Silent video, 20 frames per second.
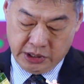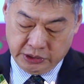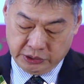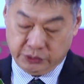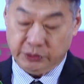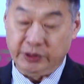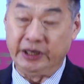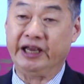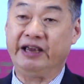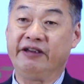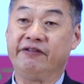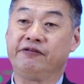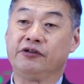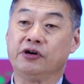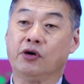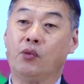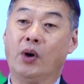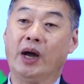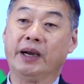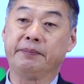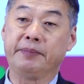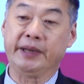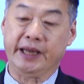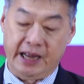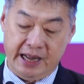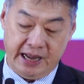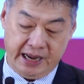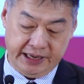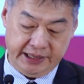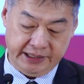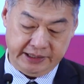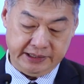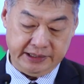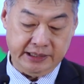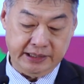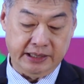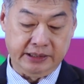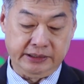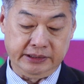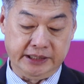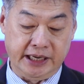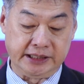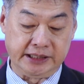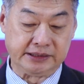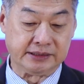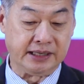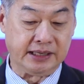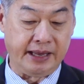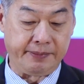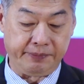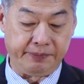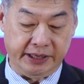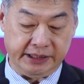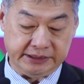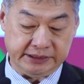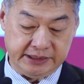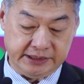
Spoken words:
to leave no one behind. Next slide, please.